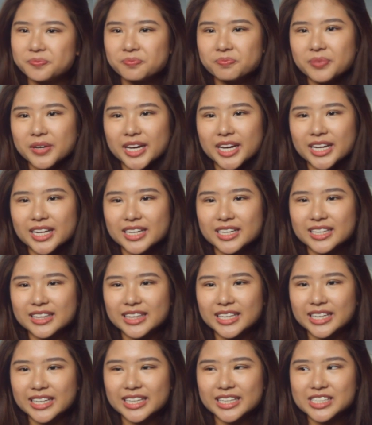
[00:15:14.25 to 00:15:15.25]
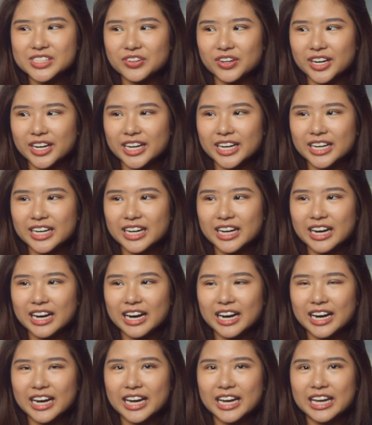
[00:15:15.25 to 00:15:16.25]
But the thing is, right,
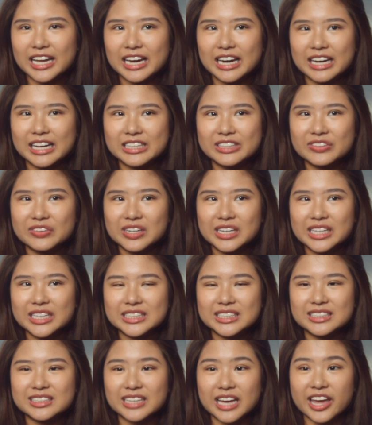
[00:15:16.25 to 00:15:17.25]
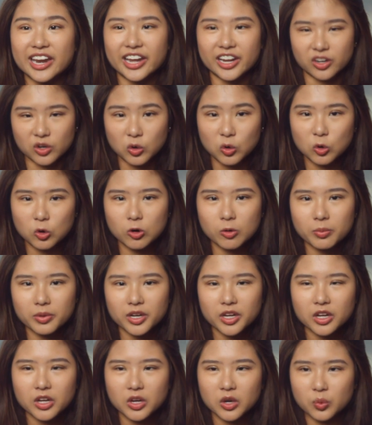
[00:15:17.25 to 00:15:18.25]
I literally sat at home
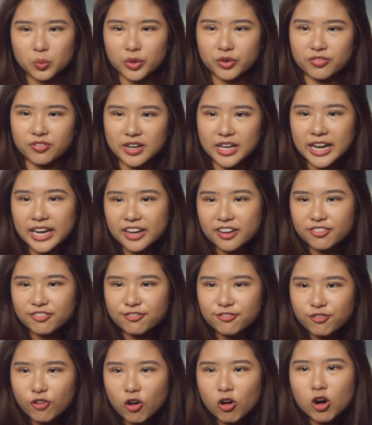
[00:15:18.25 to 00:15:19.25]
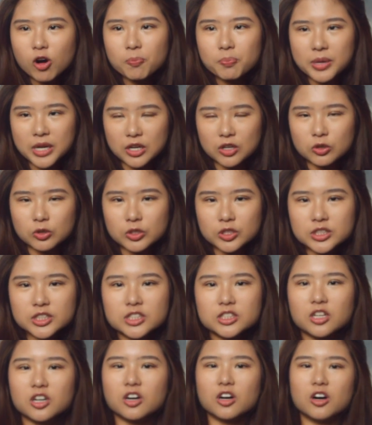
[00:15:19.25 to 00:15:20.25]
with like 4
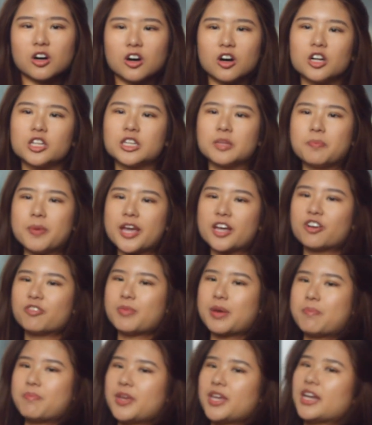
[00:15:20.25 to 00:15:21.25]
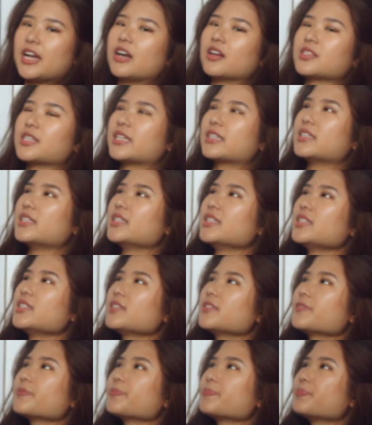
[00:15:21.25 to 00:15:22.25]
pillows on the back of my bed. I was like
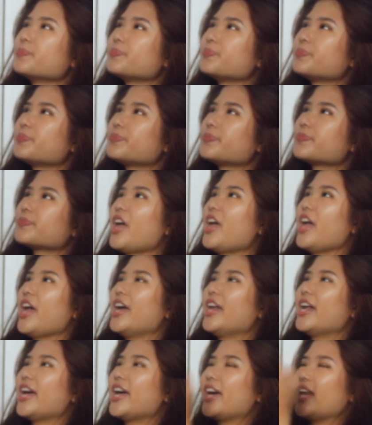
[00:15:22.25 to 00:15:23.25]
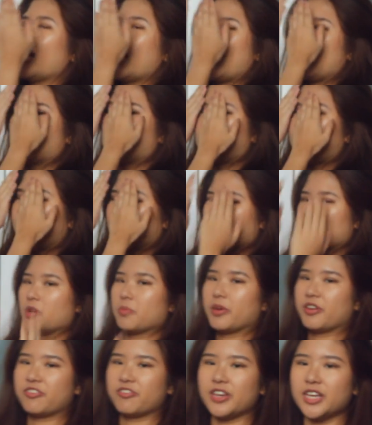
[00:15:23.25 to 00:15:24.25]
this, and I had ice packs on
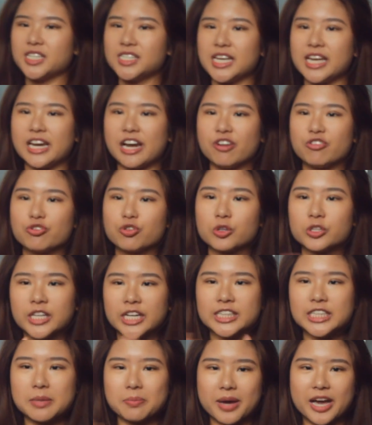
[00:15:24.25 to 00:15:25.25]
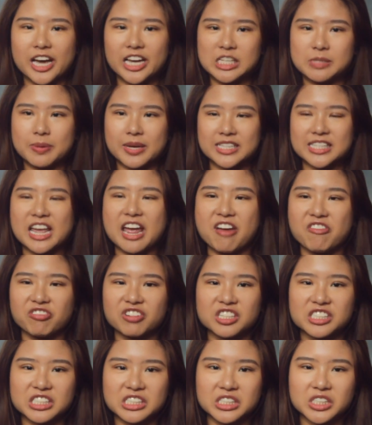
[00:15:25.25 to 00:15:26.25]
my face, and I rotated my ice packs
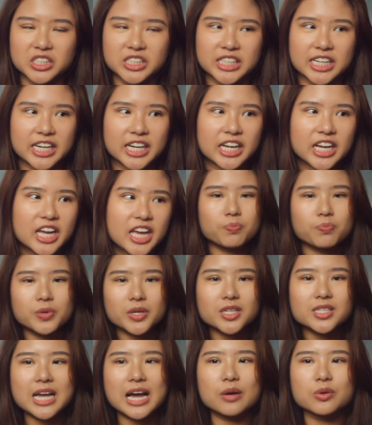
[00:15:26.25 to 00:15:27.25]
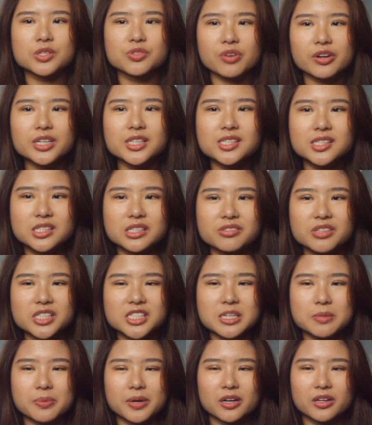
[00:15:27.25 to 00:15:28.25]
every single day because I was very
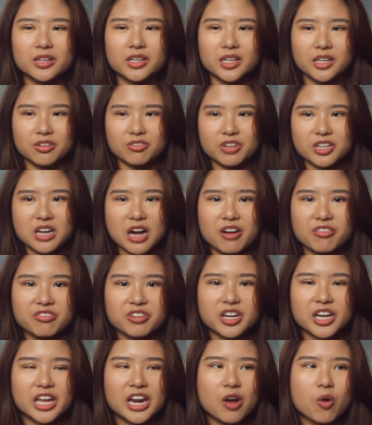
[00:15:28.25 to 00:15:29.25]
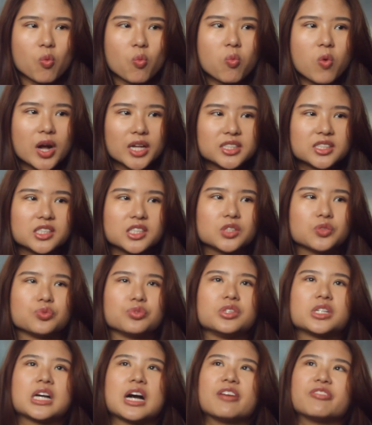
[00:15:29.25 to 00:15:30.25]
serious about it recovering and I wanted it to
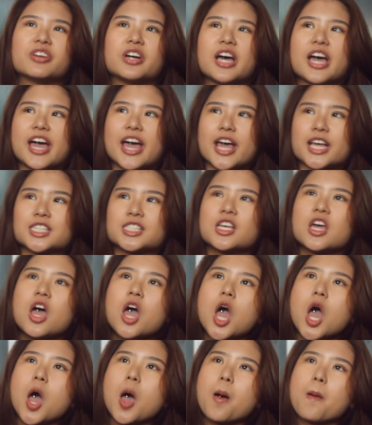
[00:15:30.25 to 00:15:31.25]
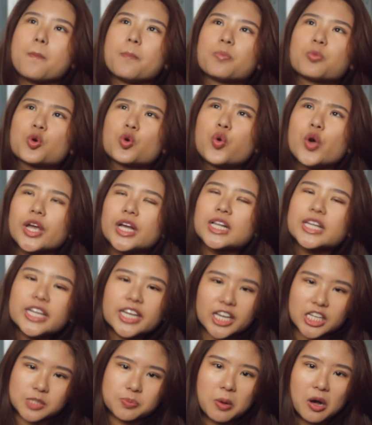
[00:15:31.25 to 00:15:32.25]
recover as
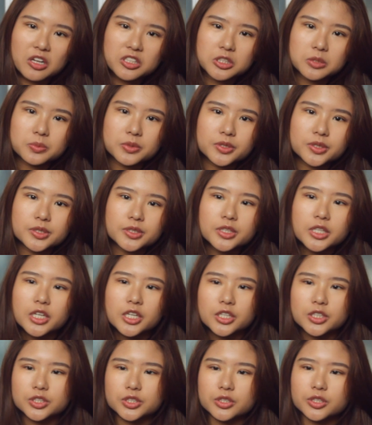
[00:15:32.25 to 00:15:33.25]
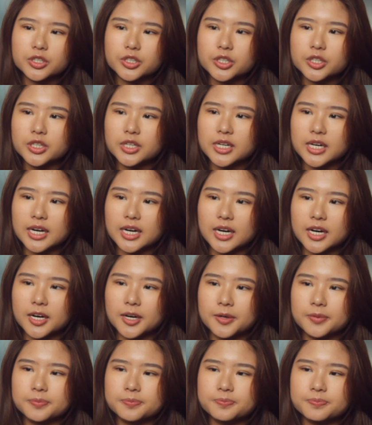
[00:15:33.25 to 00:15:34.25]
quickly as possible. So
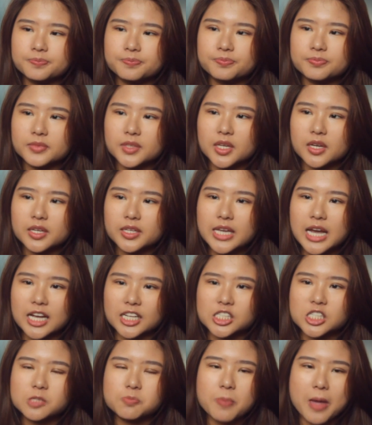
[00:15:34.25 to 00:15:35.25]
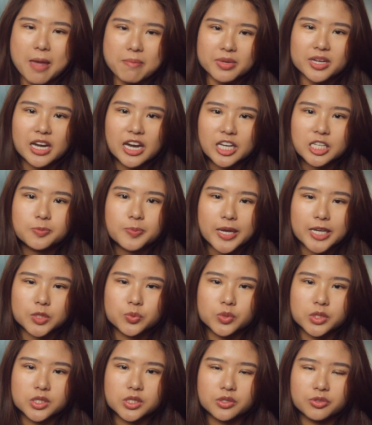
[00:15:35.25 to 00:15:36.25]
yeah, spamming ice packs
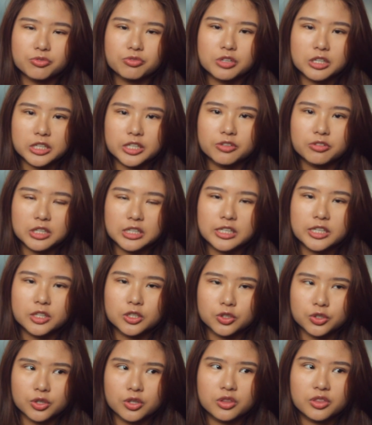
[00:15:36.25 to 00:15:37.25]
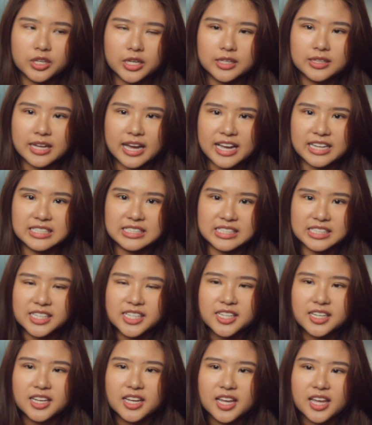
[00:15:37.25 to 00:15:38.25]
was a really good thing that I
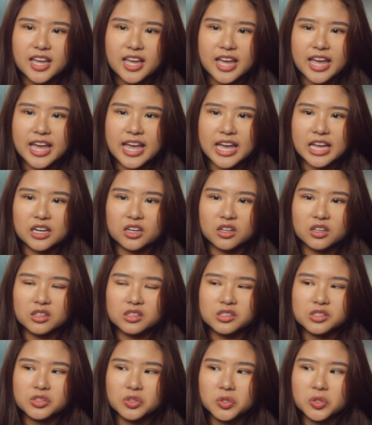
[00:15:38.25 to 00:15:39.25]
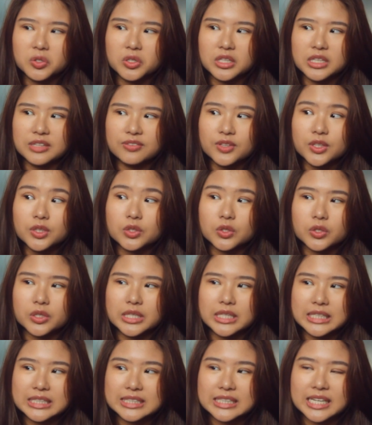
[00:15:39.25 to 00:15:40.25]
did. And also, even though
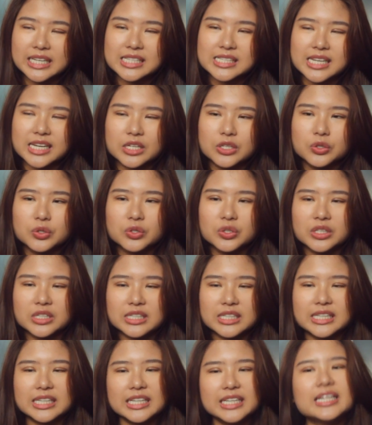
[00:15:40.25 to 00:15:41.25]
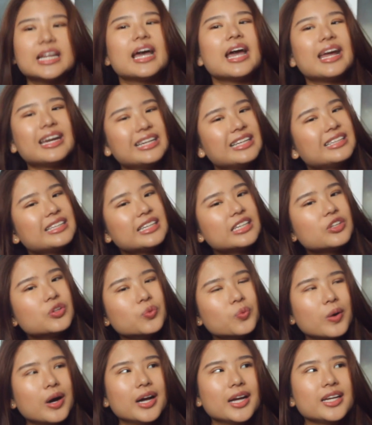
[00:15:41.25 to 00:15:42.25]
he says that you could eat anything you
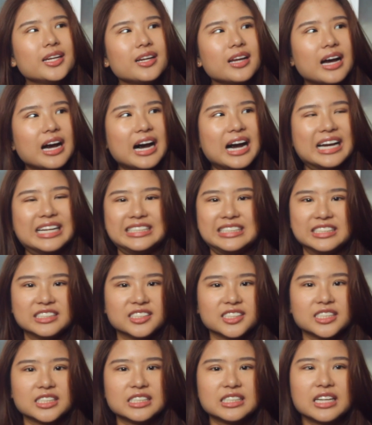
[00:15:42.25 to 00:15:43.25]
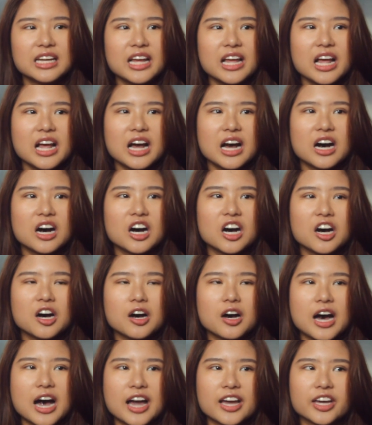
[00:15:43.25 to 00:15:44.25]
want, I didn't.
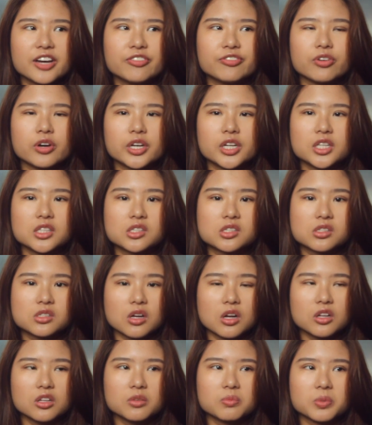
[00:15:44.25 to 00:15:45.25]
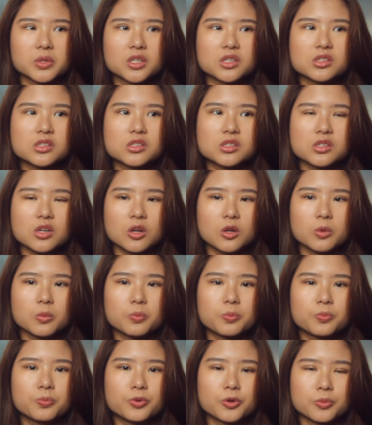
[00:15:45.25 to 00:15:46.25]
I avoided salt because salt
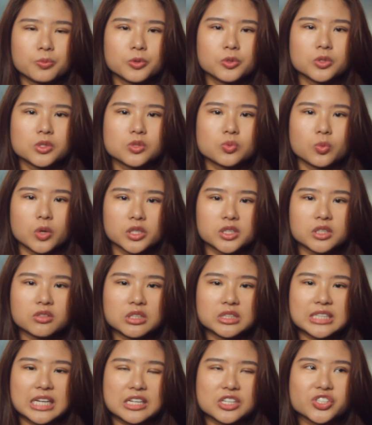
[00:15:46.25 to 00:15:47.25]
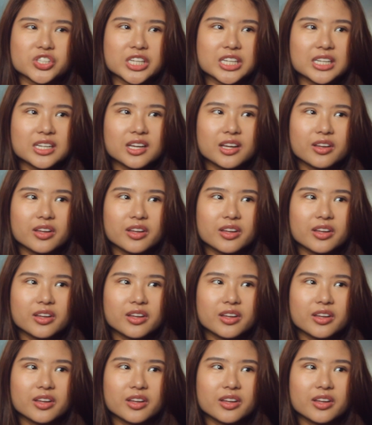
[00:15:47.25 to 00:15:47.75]
promotes water retention.